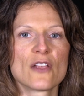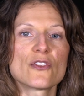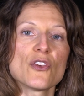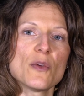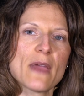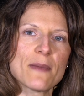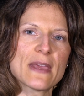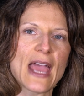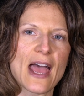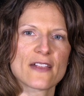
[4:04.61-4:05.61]
So you may
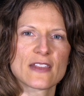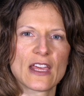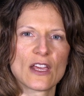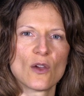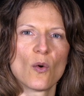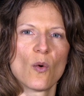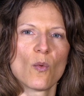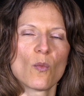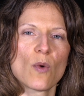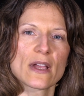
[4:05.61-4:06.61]
be asking,
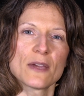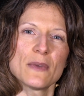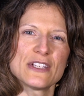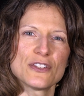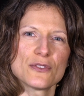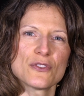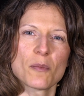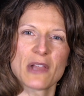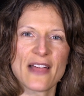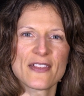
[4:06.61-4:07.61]
what can we do to
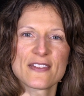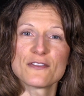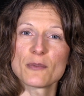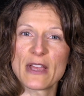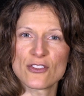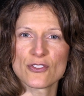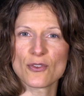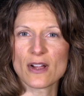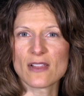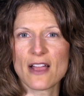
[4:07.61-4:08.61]
apply this information
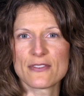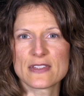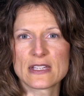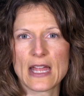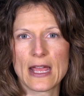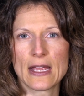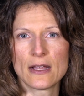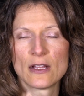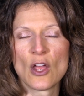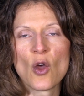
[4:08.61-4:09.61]
to our lives today?
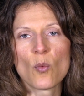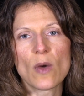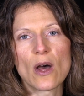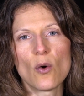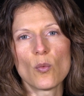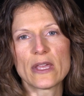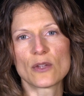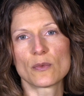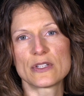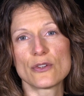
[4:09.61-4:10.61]
Well, we
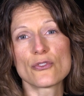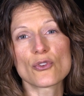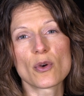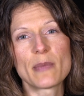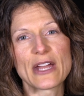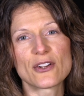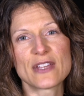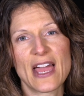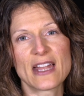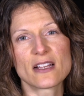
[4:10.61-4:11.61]
can reduce, or better
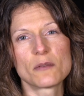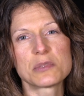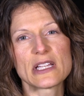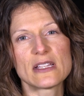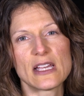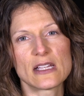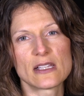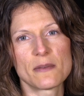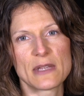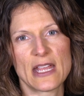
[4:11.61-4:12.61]
yet, completely
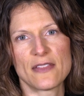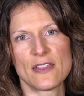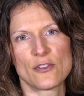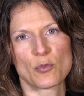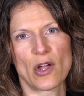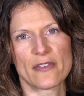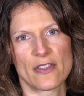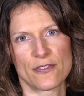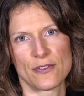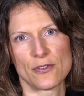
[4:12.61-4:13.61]
eliminate these
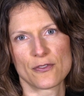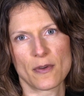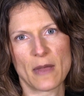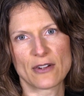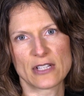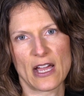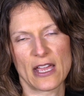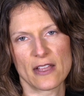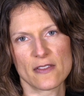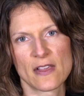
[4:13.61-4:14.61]
processed foods from our
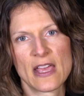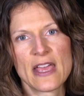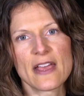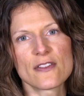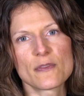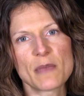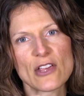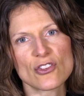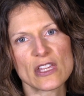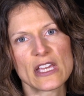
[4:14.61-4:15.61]
diets,
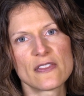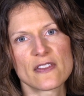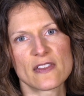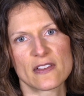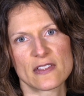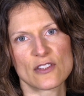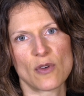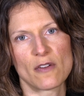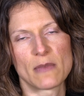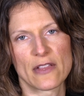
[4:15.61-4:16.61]
especially in the 6 to
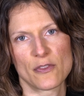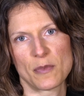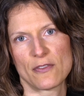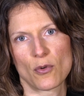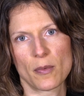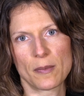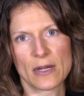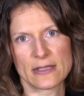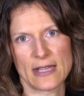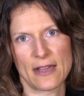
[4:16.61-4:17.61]
12 months before we
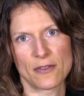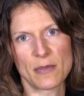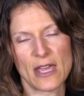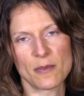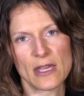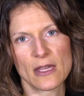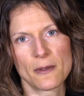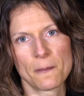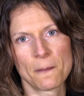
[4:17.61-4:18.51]
want to have a baby.